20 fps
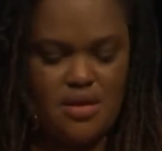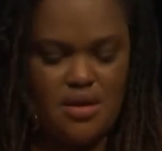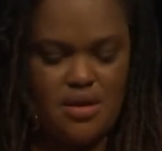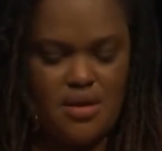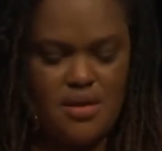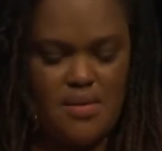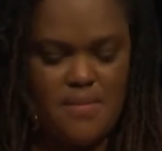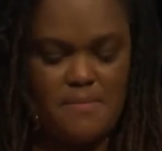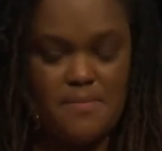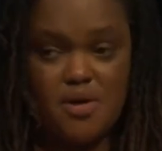
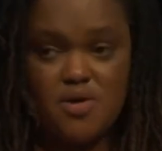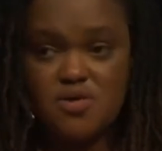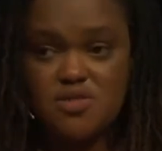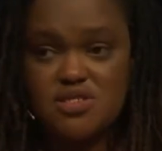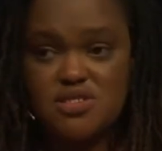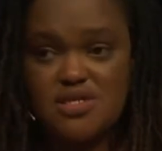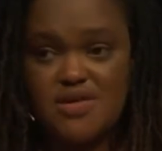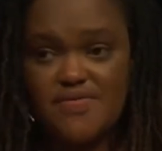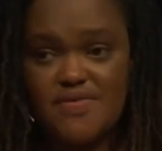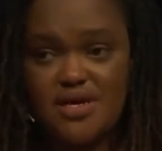
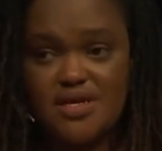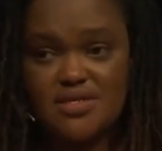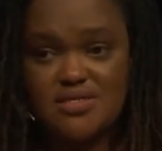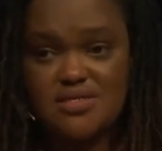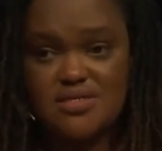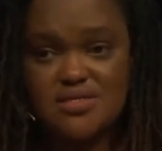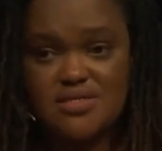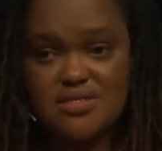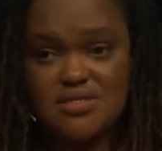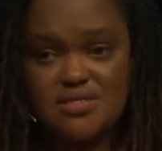Most of
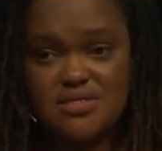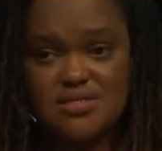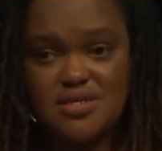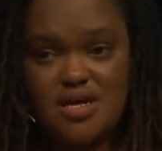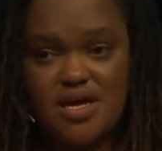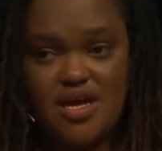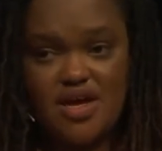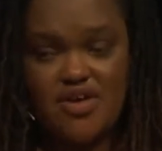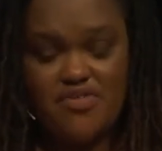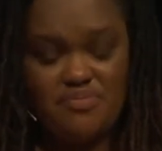us
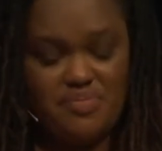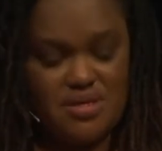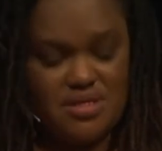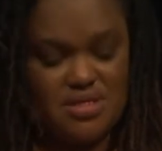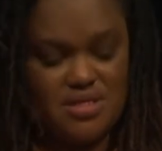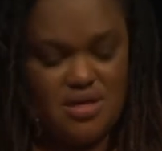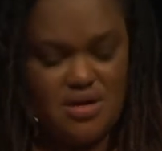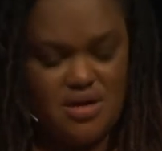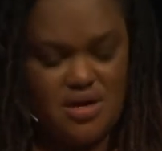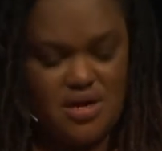have been
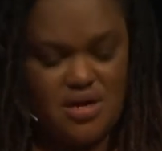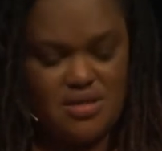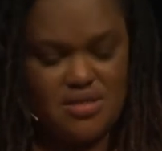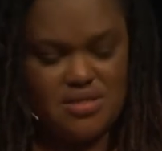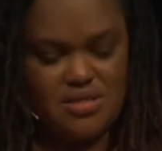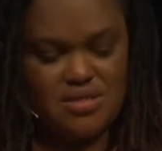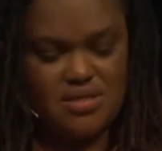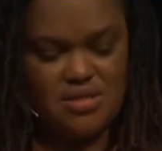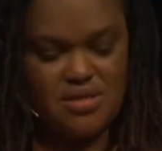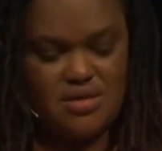taught
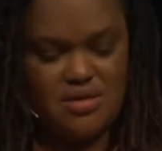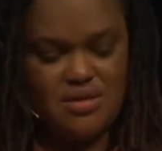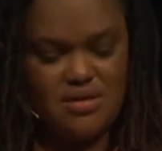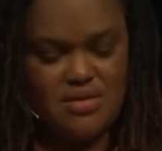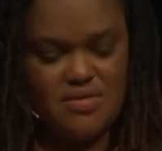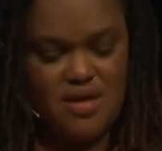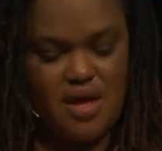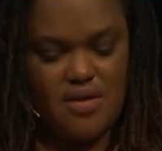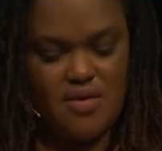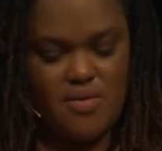
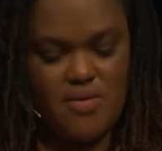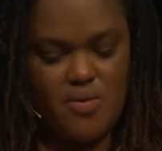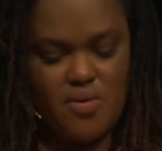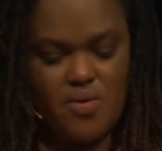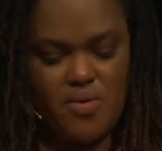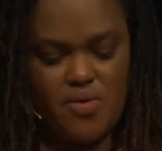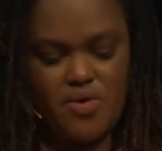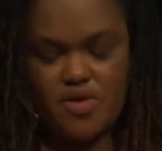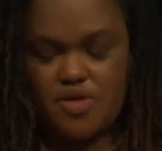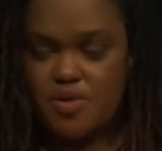that in
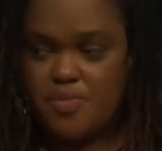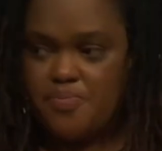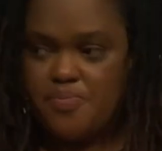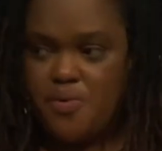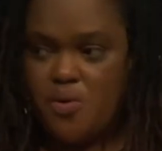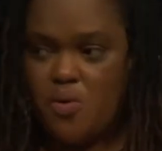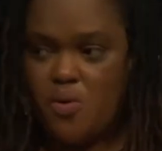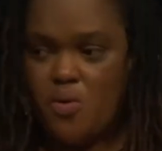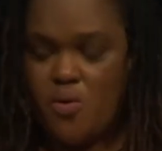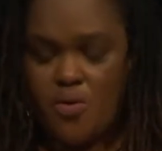order to
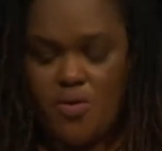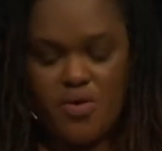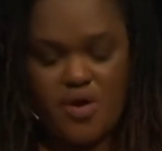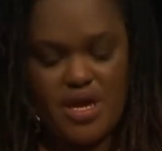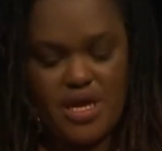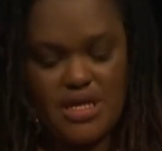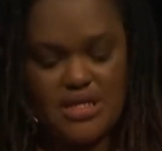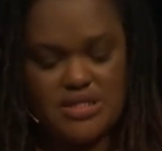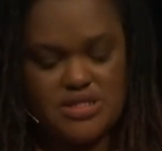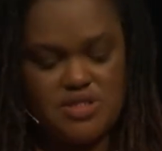pour
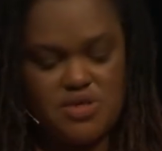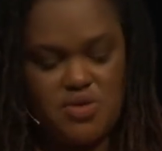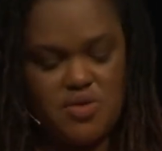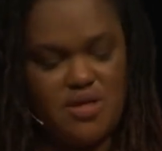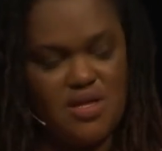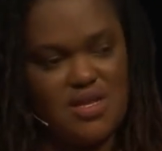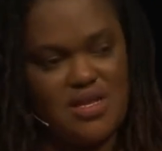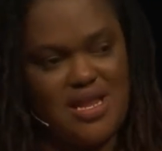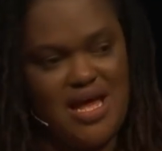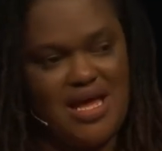into the
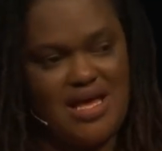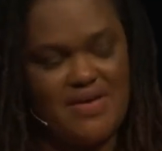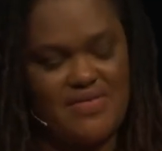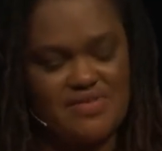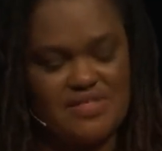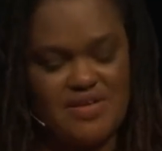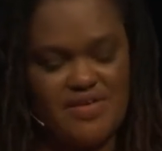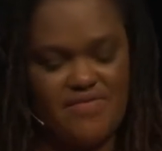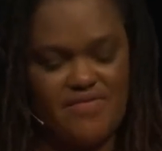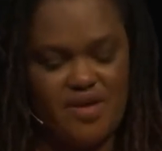
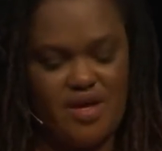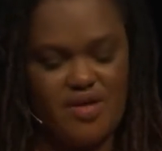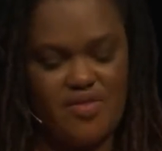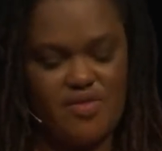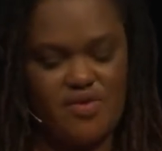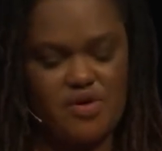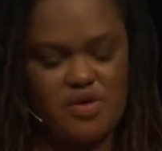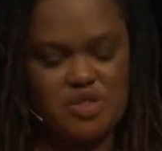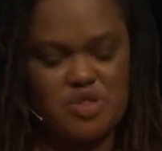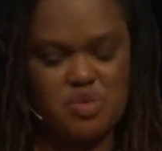lives of
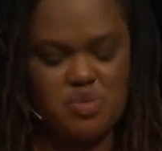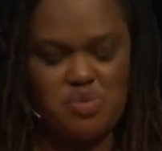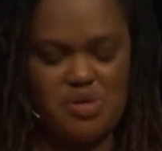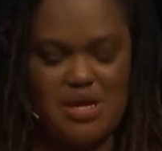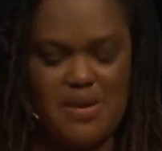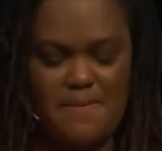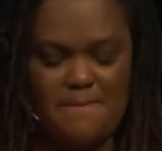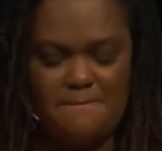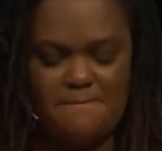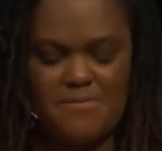others, we
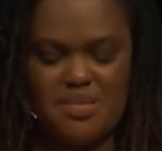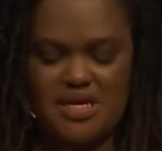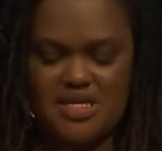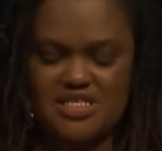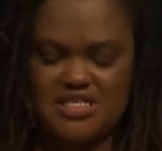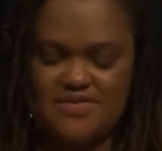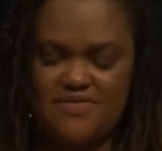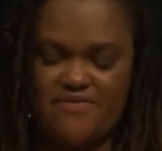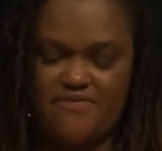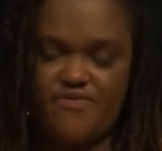
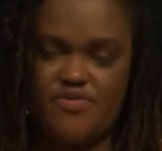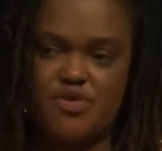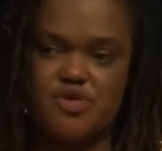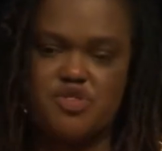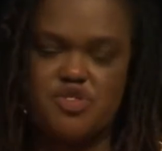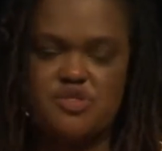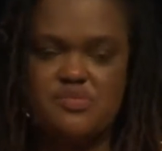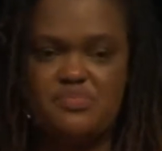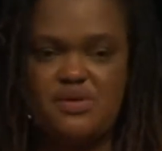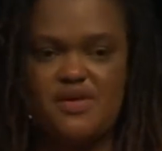must
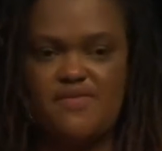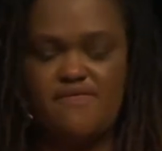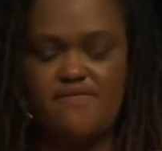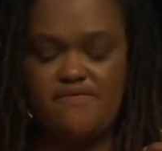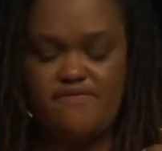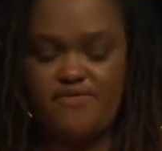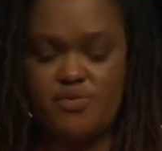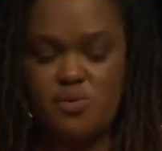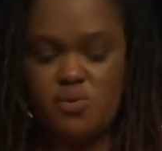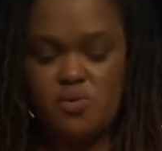first be
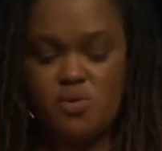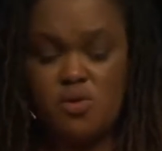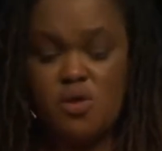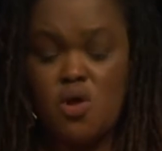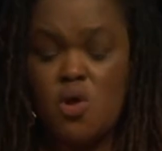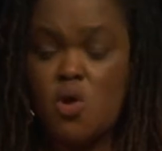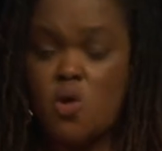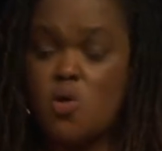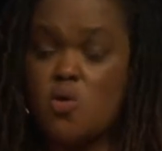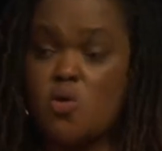full,
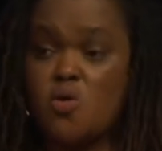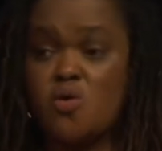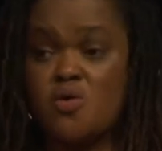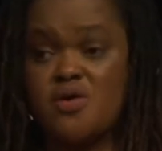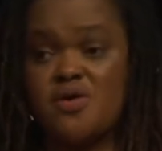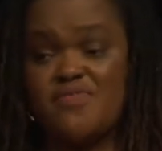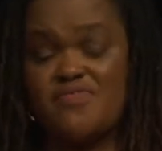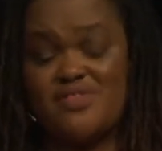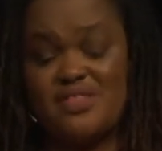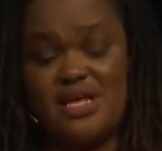or
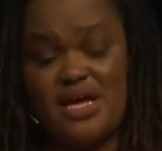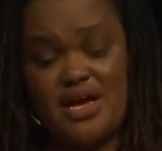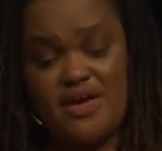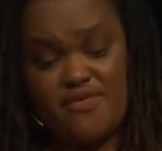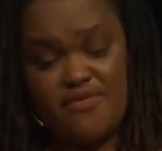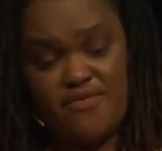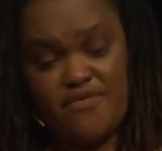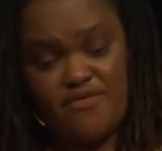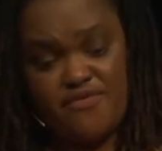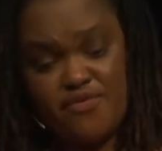if not
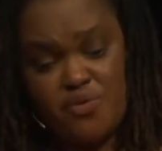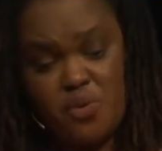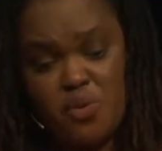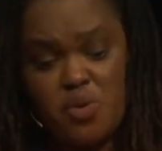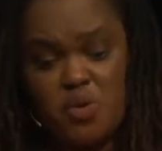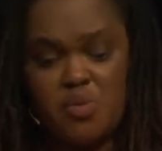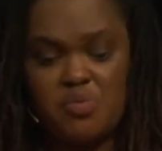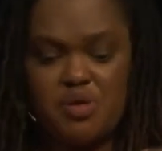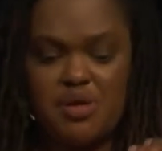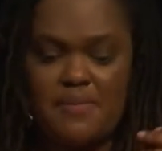
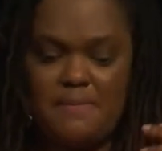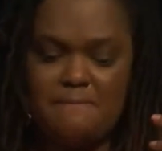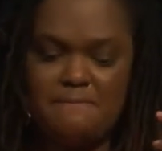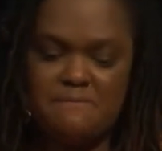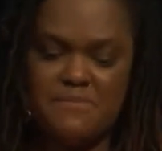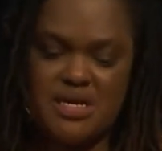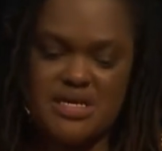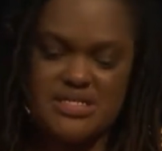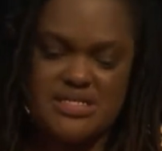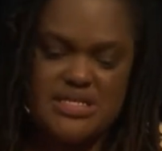full, we
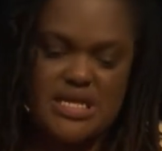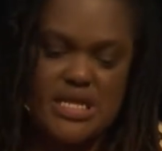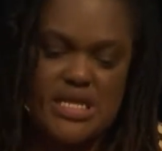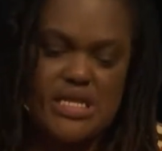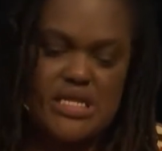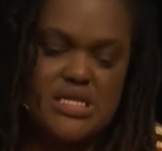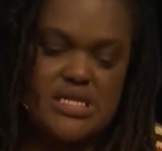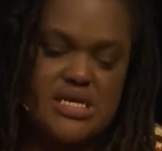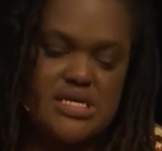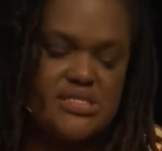must
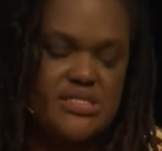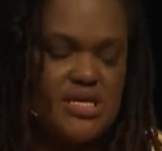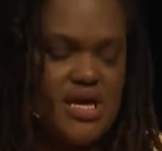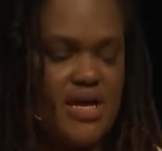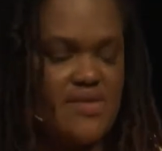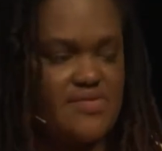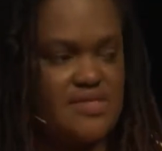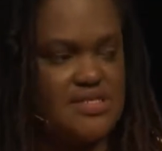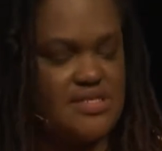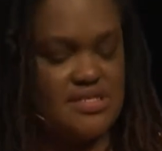at least
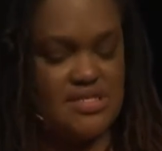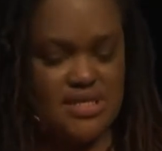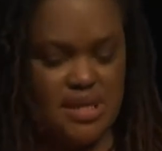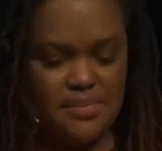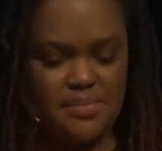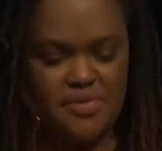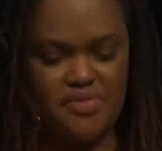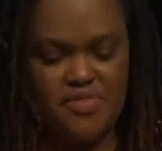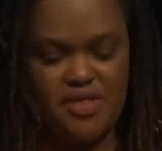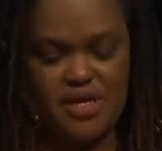have
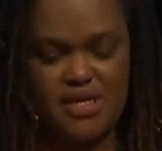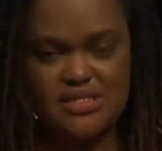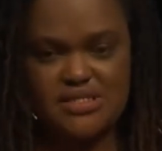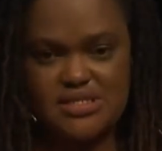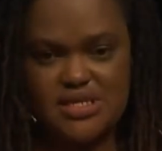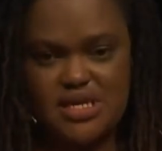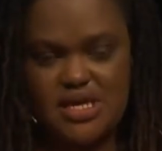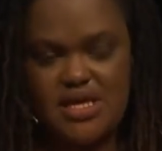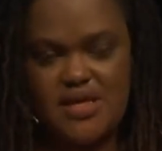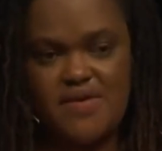something to
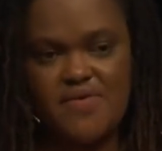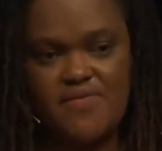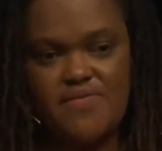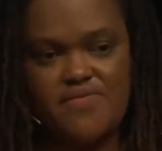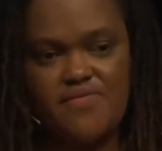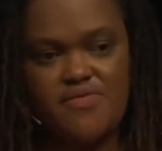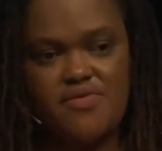give.